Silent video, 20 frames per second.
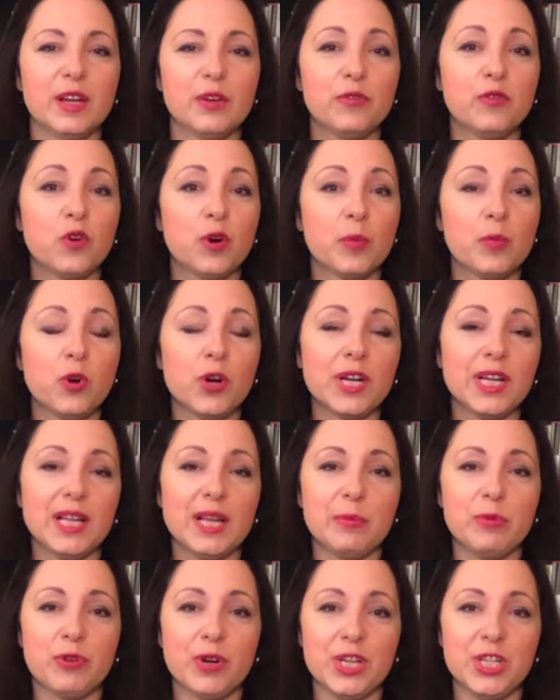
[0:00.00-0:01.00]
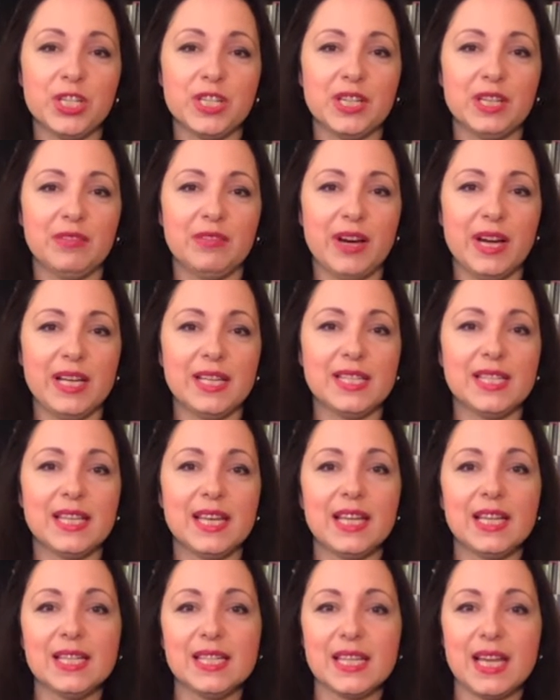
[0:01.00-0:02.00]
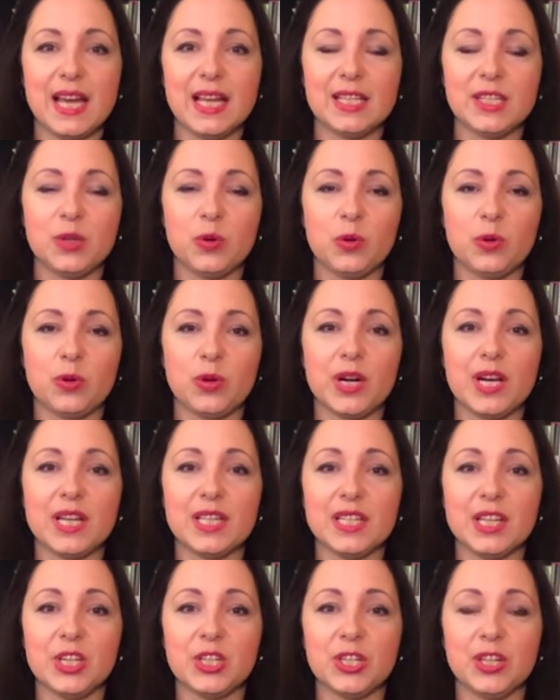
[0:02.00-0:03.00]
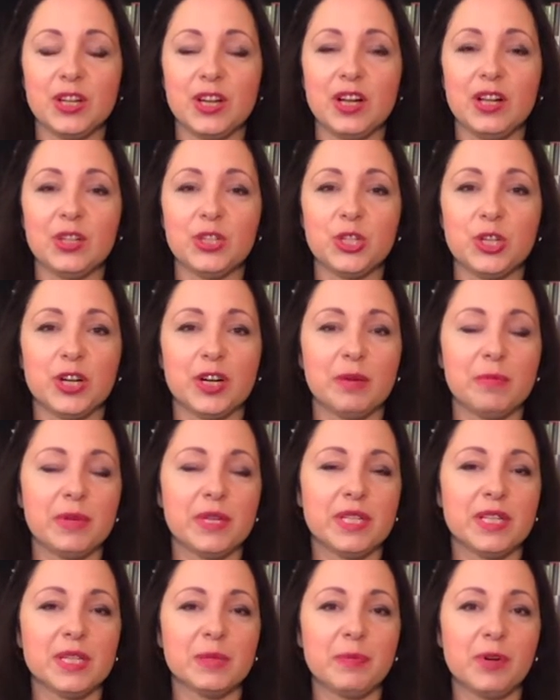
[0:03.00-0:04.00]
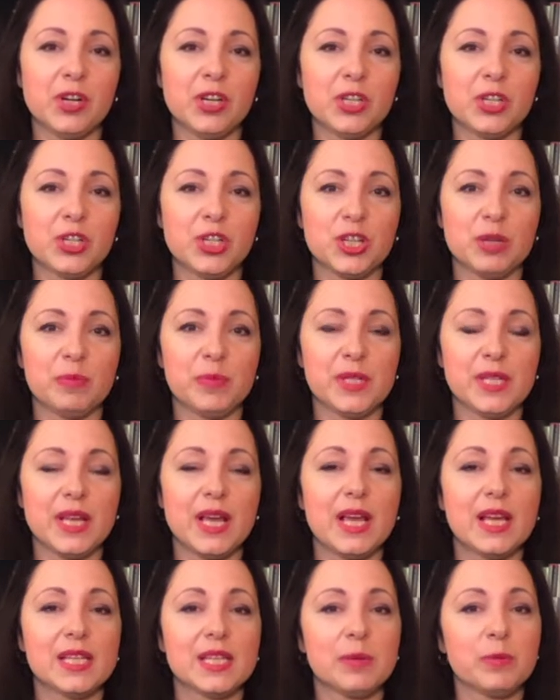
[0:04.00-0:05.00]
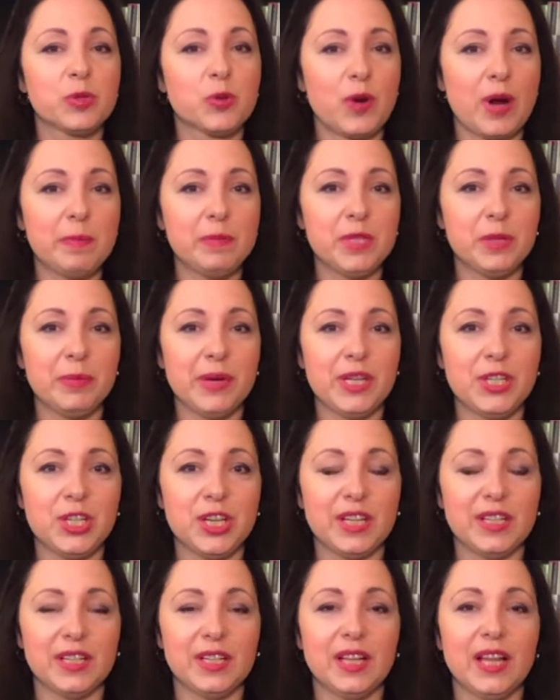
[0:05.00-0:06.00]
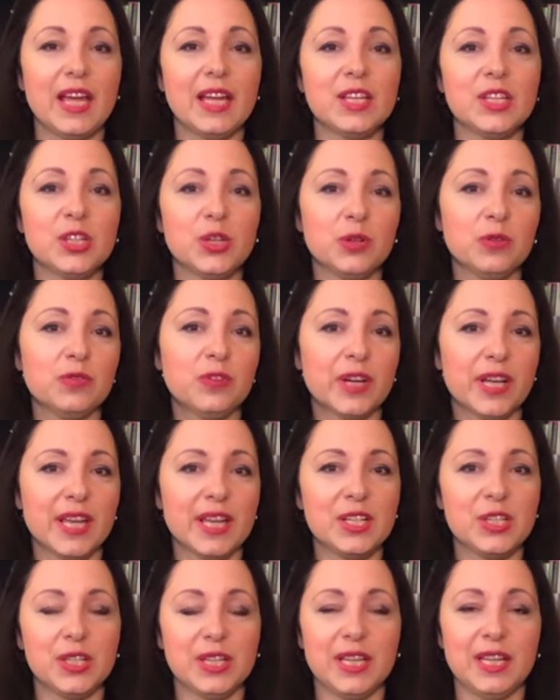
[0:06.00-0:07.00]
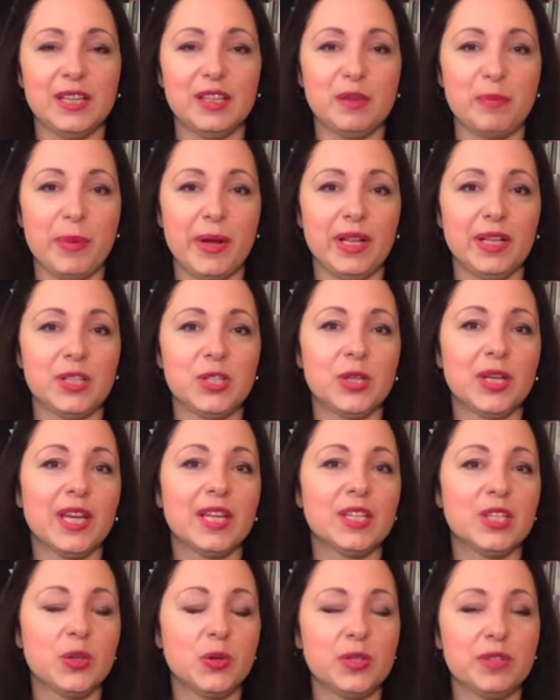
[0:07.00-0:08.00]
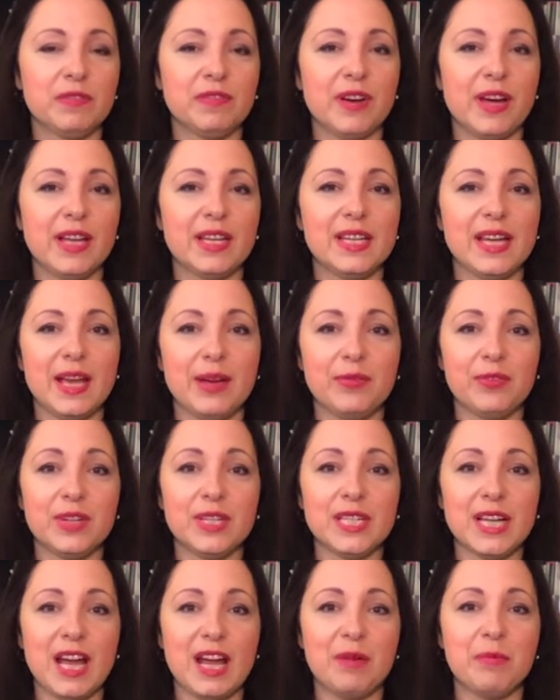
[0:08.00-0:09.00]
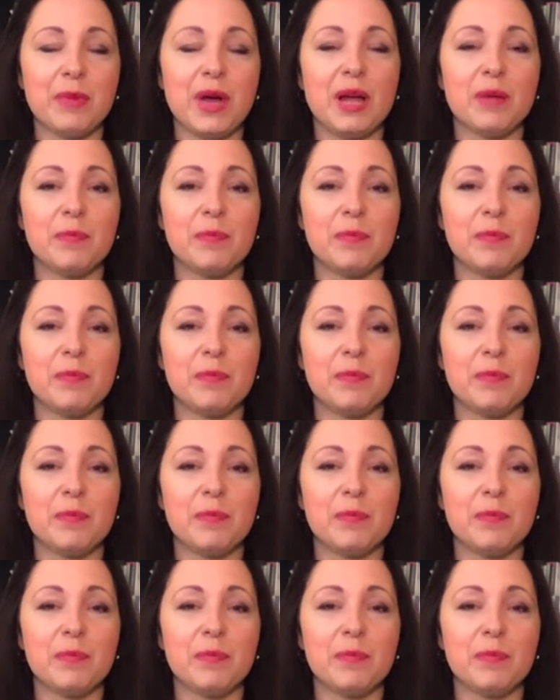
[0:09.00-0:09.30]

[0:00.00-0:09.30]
For more collaboration advice, insights on organizational culture and business partnerships, subscribe to my channel and don't forget to hit the bell to get notified every time I